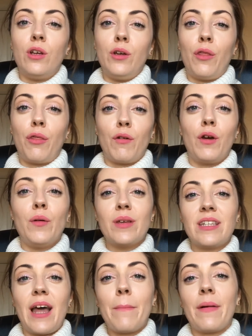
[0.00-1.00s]
you through
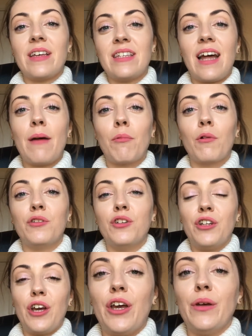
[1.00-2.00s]
step by step what to
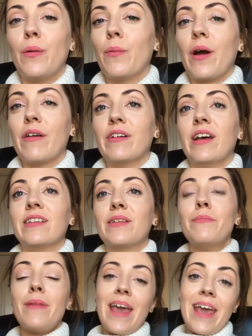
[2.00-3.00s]
do, whereas
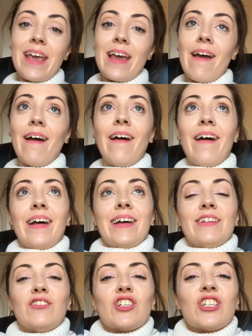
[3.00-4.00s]
me
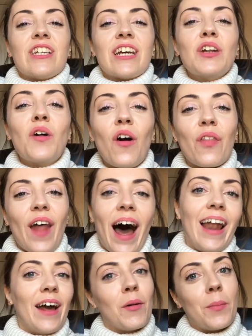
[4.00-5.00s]
just ignored
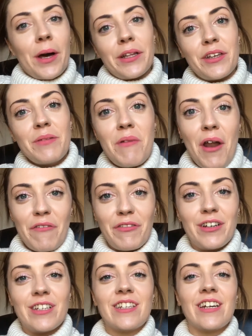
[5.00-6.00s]
that little button when I
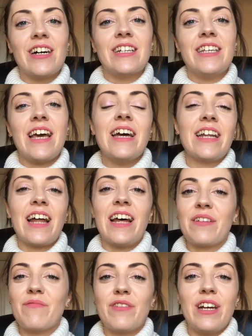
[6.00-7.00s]
first started and I
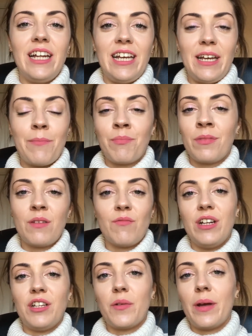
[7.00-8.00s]
didn't really
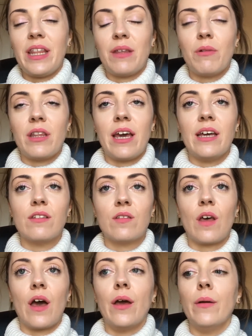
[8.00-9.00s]
do anything with it.
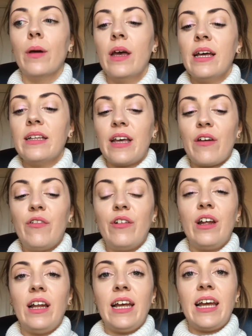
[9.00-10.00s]
So
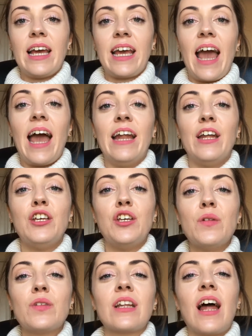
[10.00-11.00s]
definitely, again,
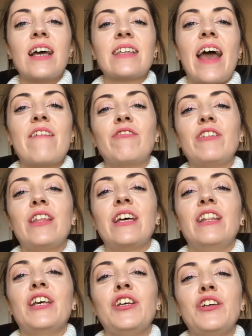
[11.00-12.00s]
utilize
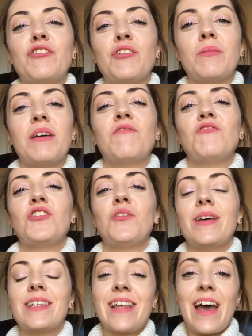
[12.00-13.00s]
everything that YouTube gives you.
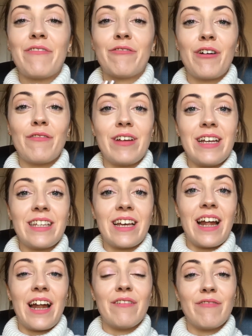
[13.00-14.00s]
It's there for a
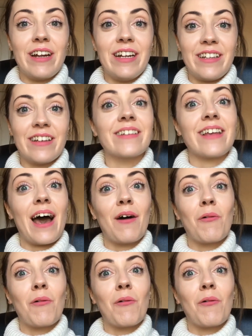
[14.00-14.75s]
reason and it really does help.